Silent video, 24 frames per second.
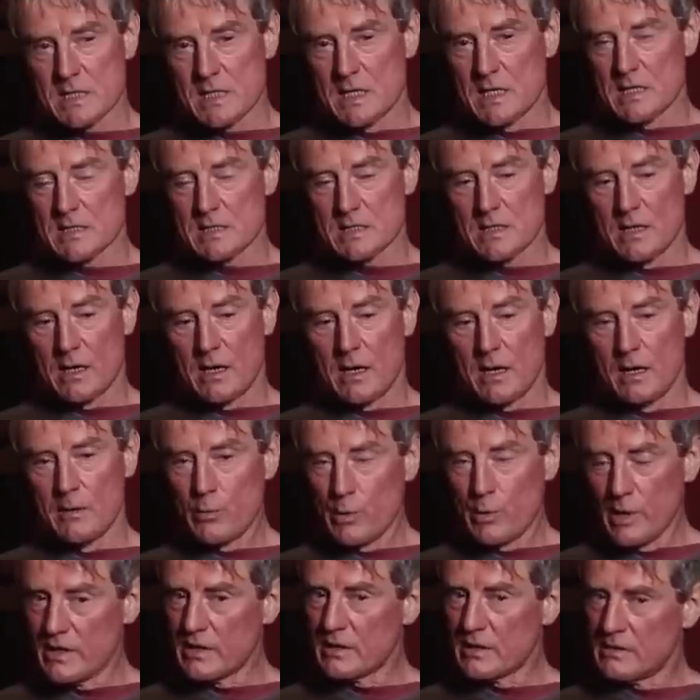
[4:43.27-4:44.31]
he says,
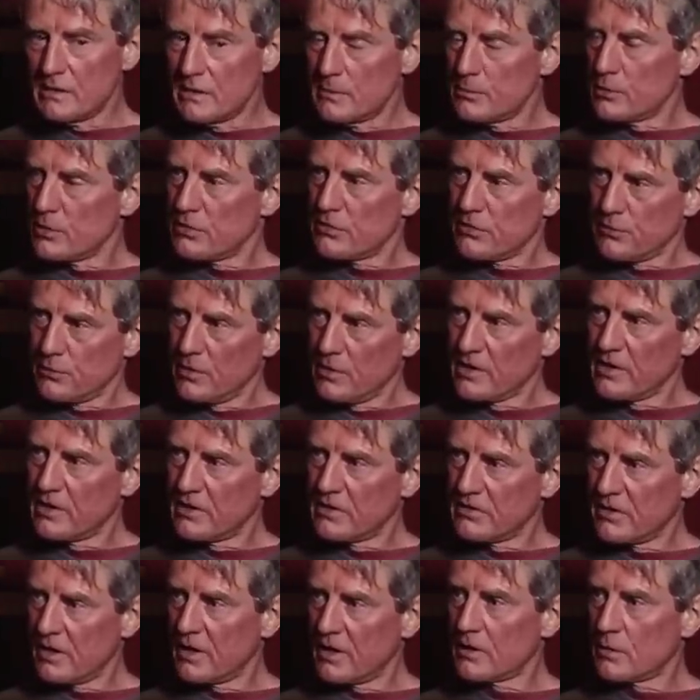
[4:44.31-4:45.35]
"I'm rated number 3
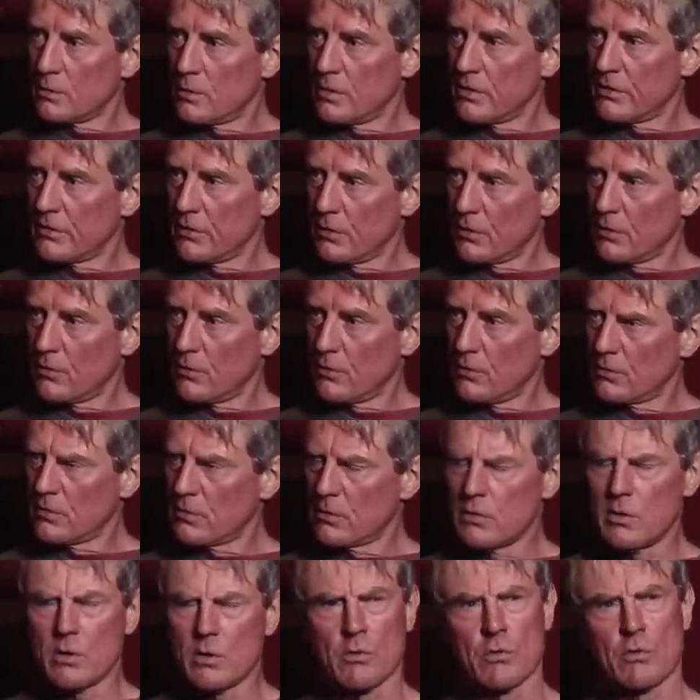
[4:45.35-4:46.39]
in Taekwondo."
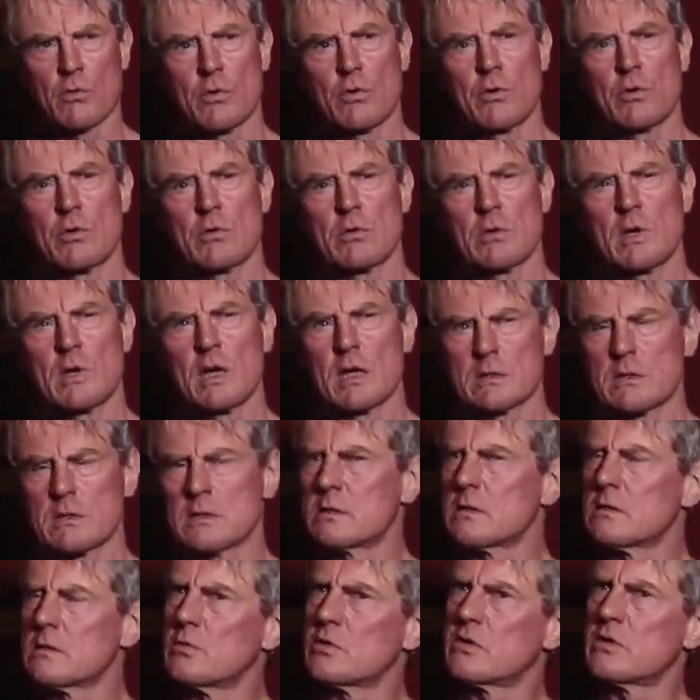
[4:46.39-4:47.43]
No,
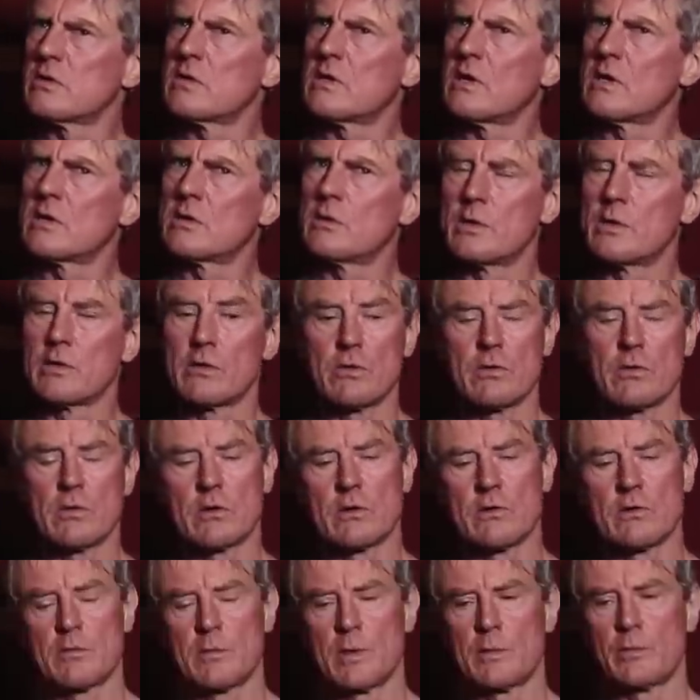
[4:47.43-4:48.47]
was it Taekwondo?
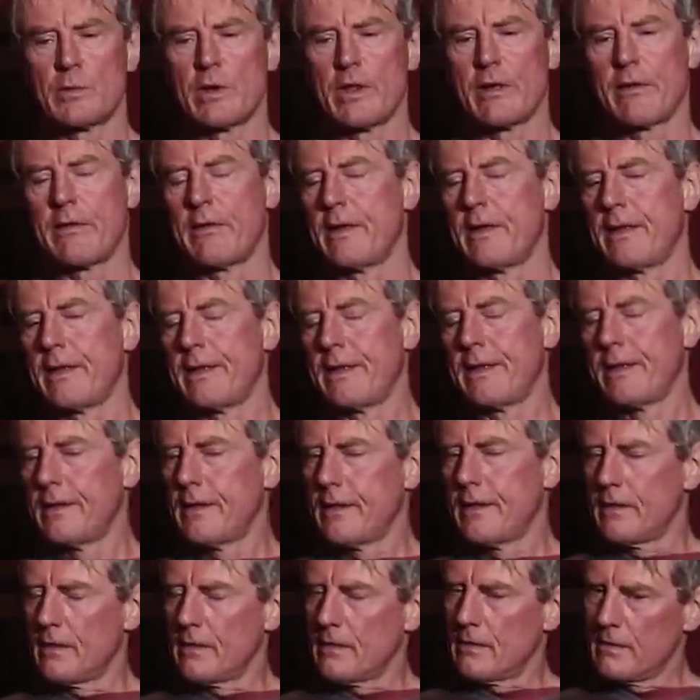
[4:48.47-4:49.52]
I don't remember now.
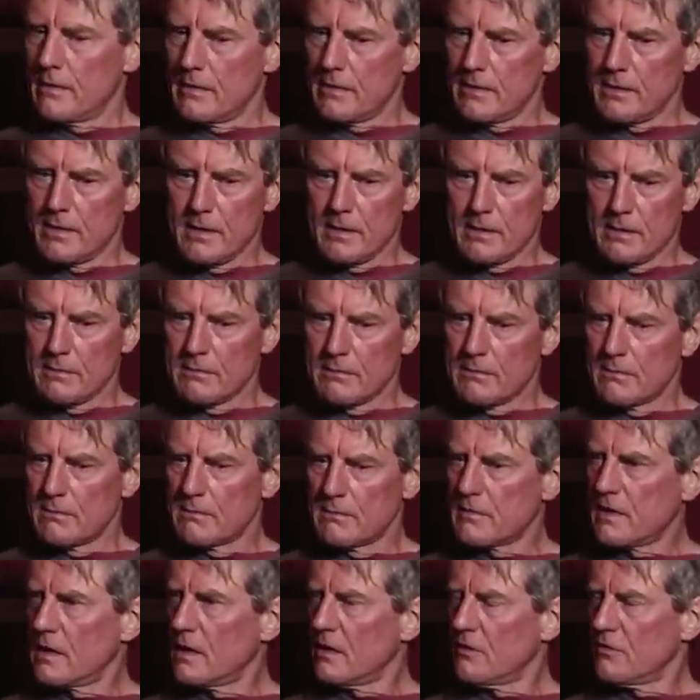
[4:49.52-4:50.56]
In
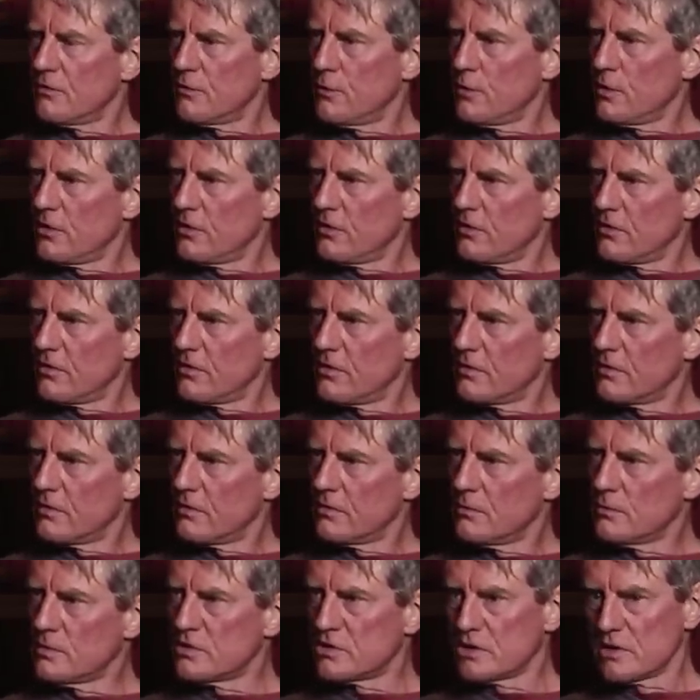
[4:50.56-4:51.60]
California,
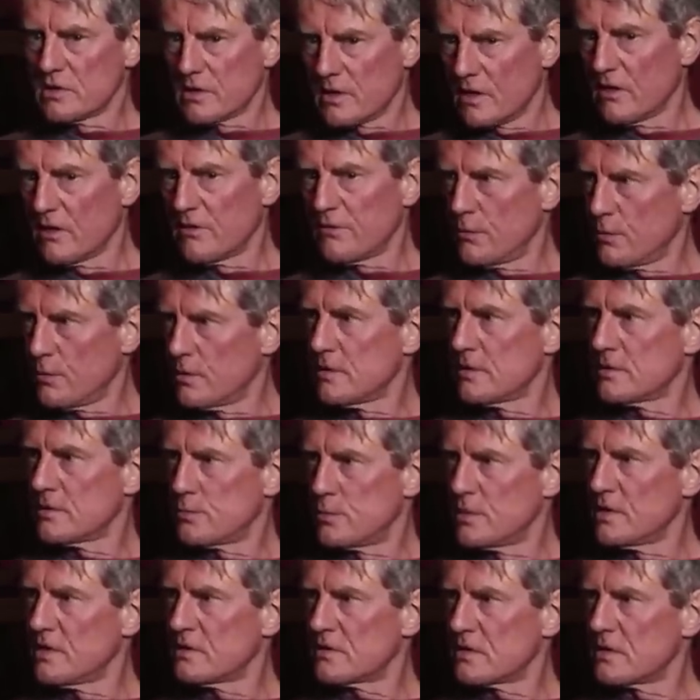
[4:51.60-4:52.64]
which in California is
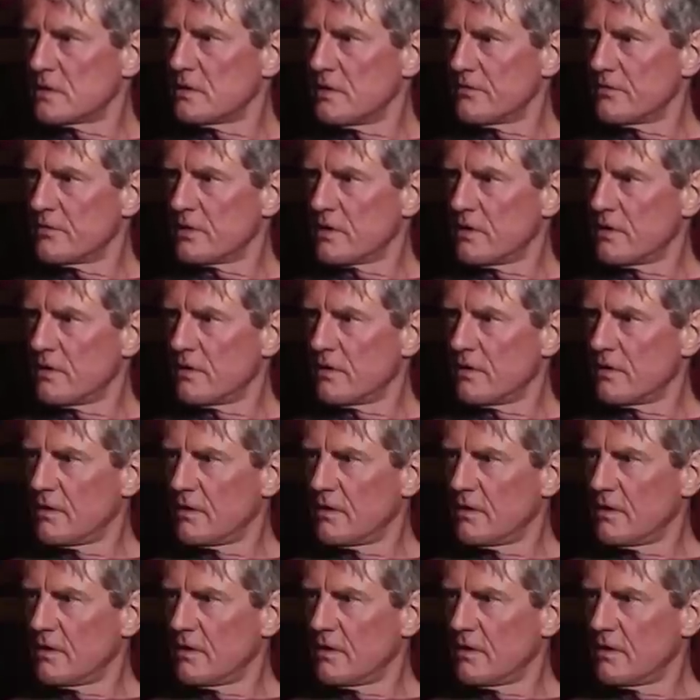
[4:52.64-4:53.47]
pretty significant.